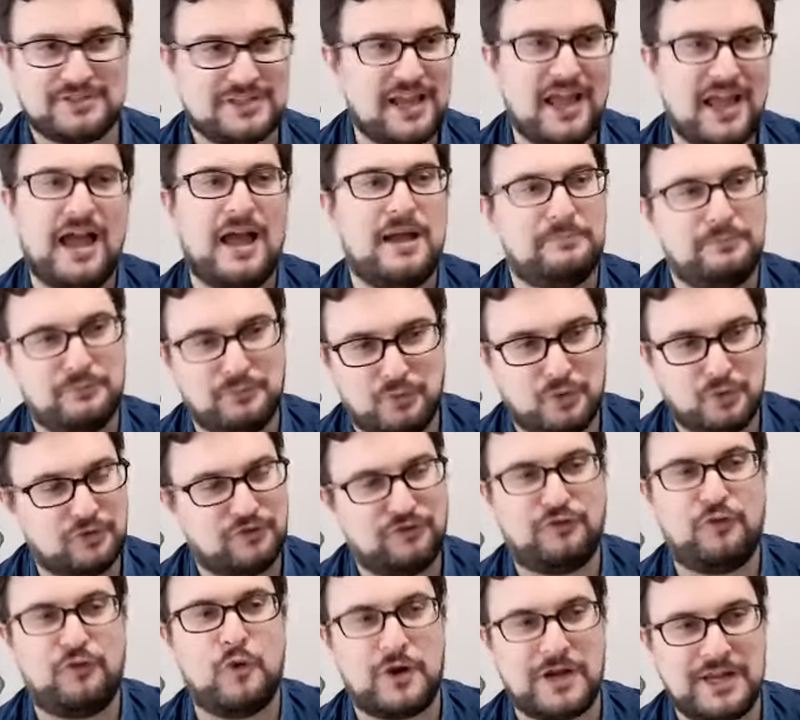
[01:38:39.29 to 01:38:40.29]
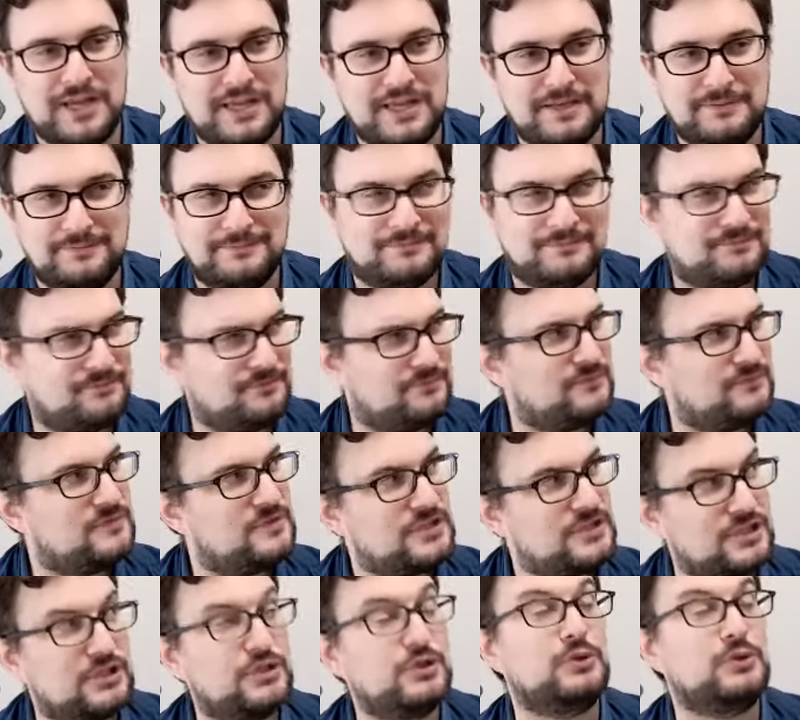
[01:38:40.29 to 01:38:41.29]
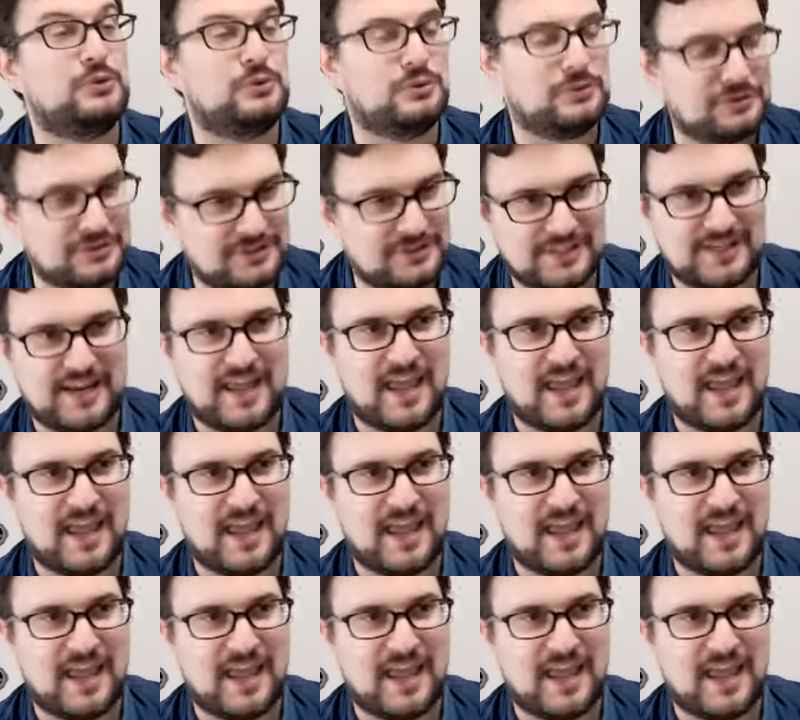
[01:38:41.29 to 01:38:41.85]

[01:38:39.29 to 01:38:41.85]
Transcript: Like we're 42 today